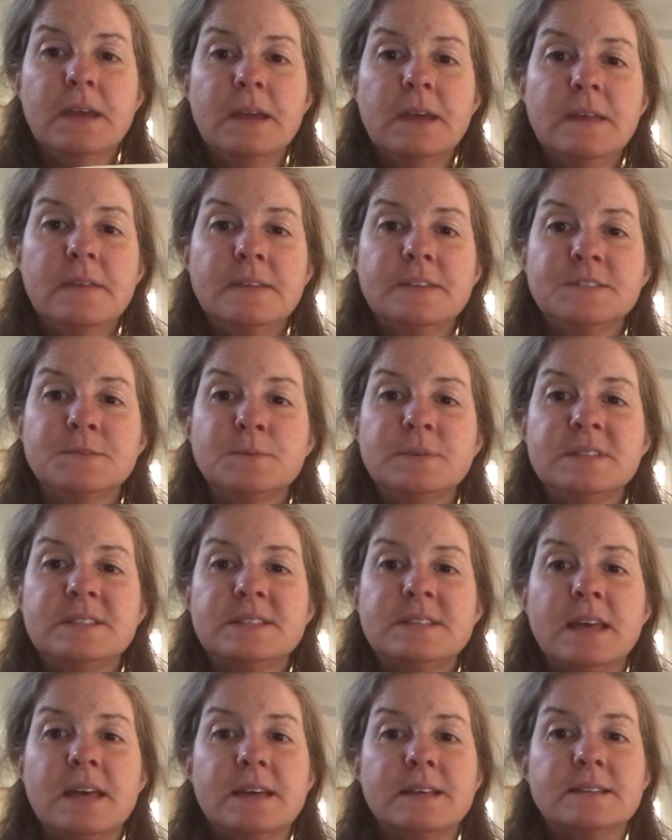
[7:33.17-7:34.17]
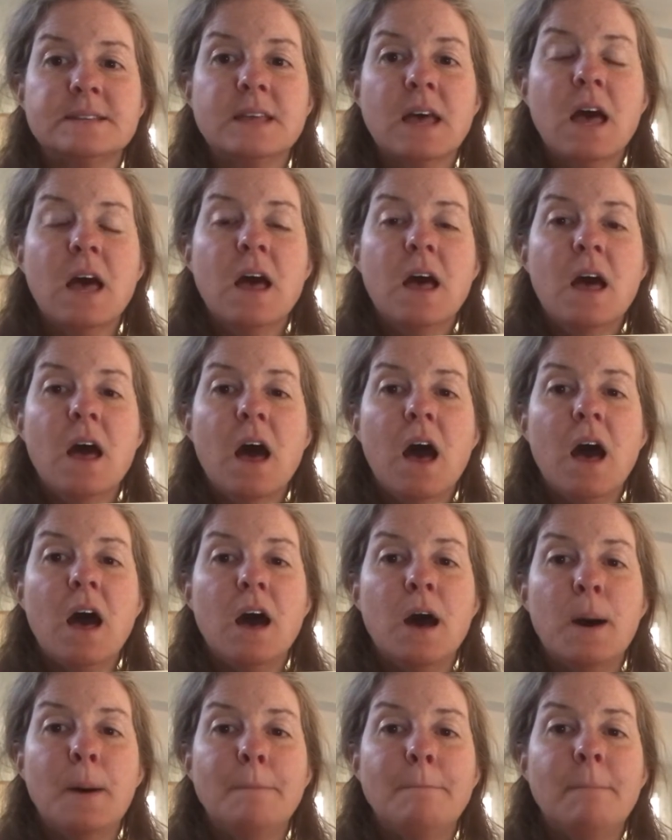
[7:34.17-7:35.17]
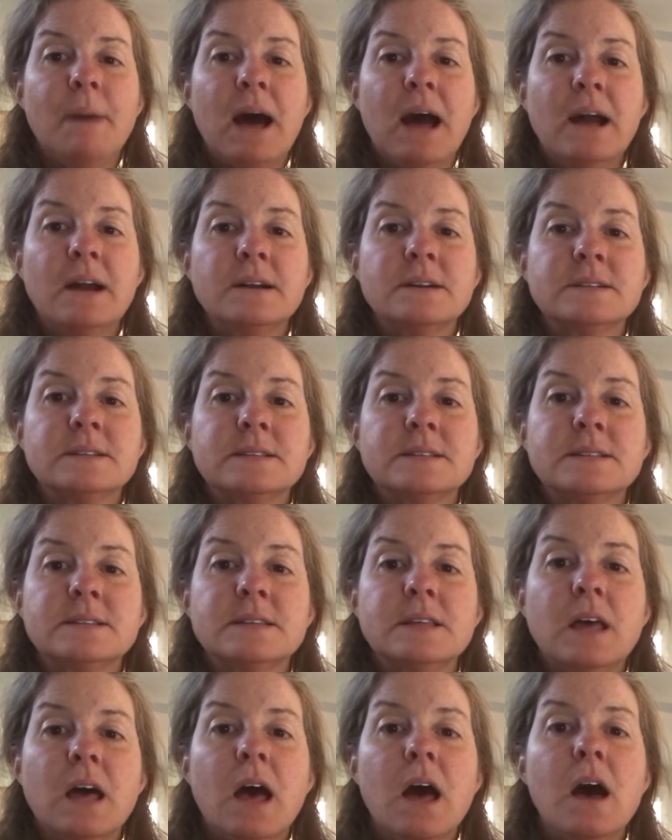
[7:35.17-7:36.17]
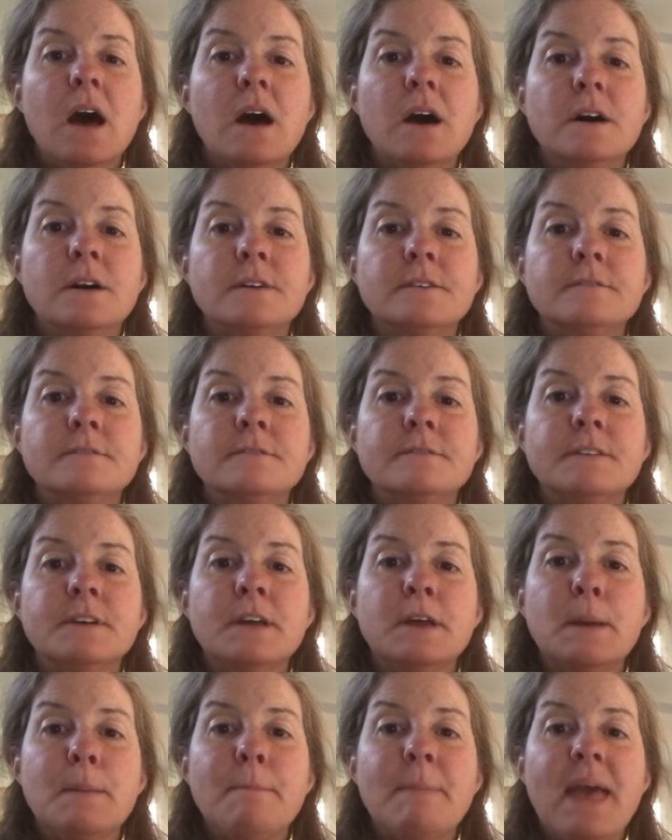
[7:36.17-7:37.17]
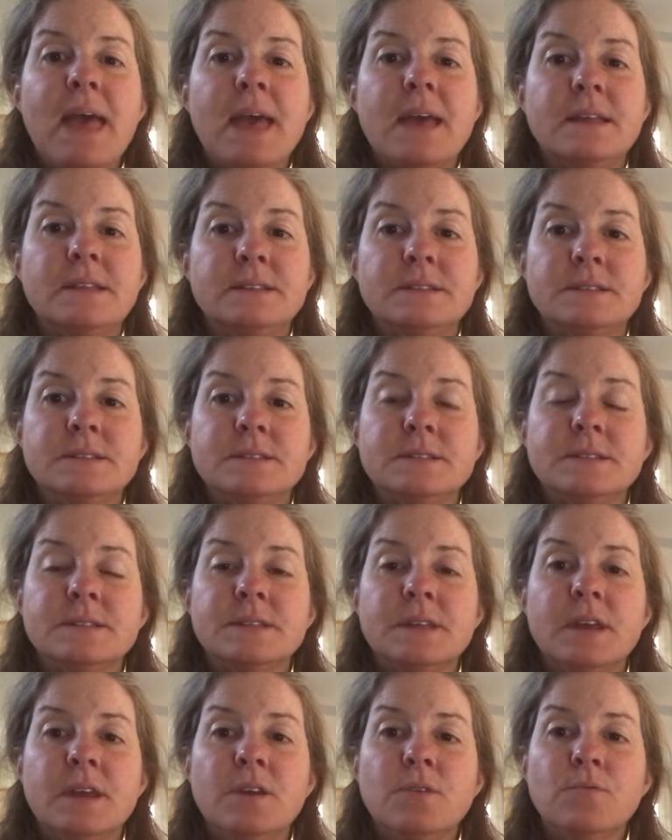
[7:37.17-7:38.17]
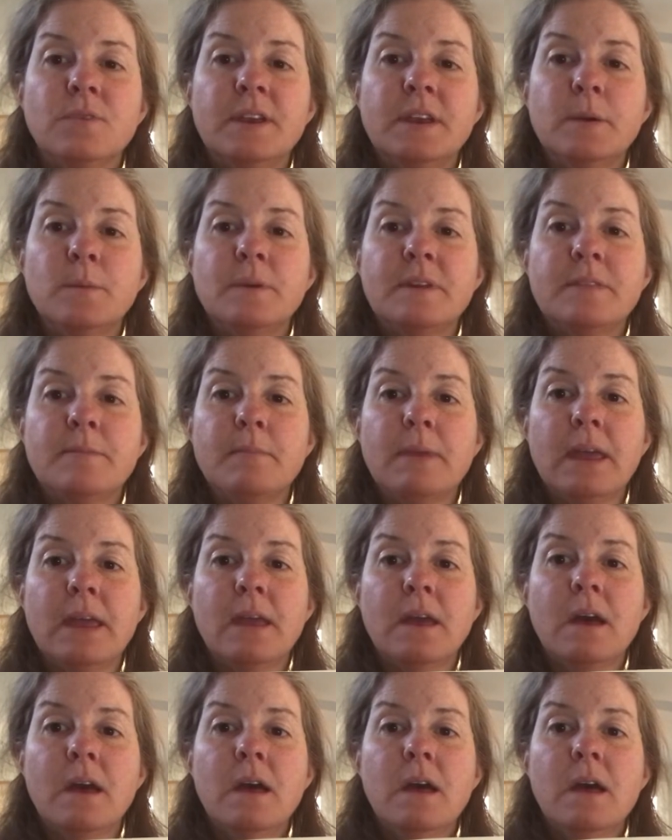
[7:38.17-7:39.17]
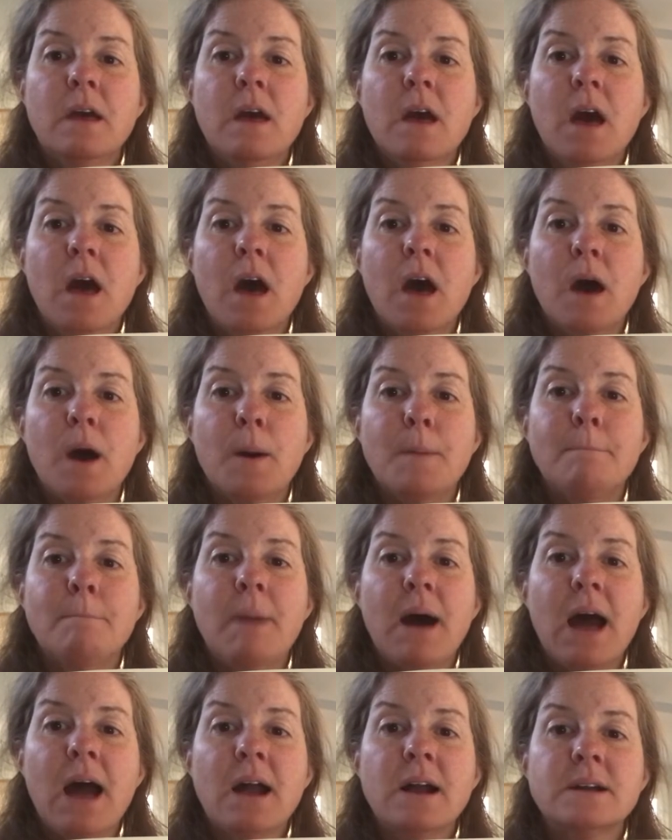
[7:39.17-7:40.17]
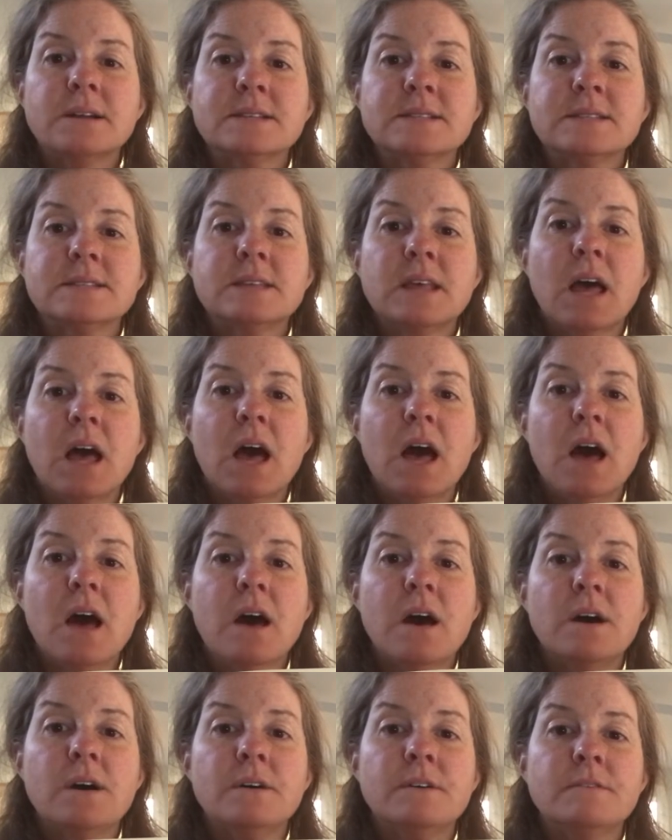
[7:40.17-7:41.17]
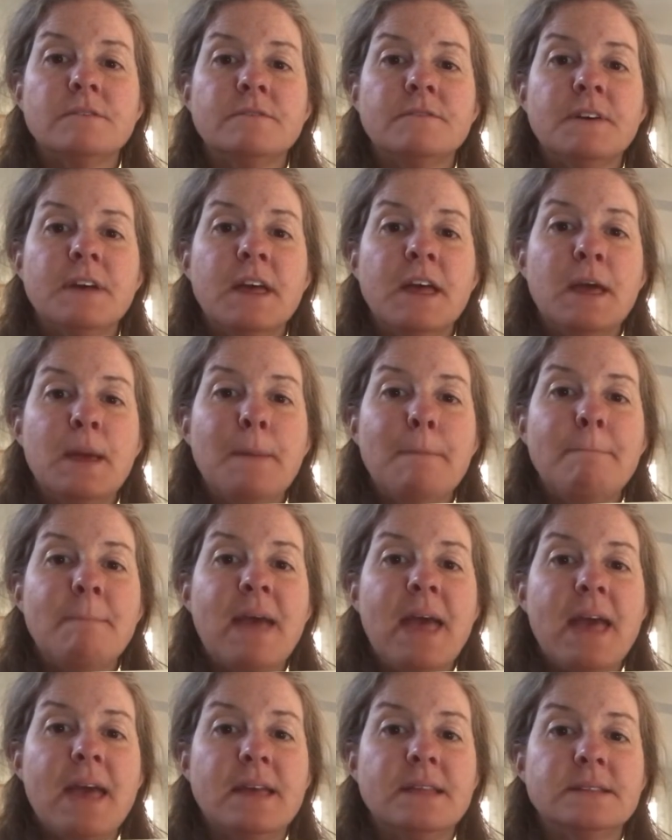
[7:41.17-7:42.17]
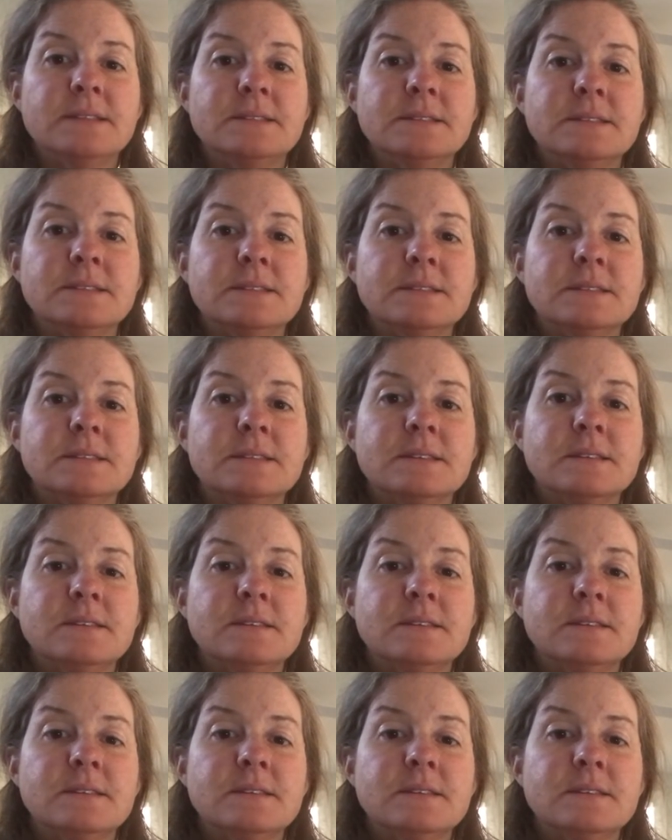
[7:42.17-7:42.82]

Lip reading: This one says, a box of pens. Read it with me. A box of pens.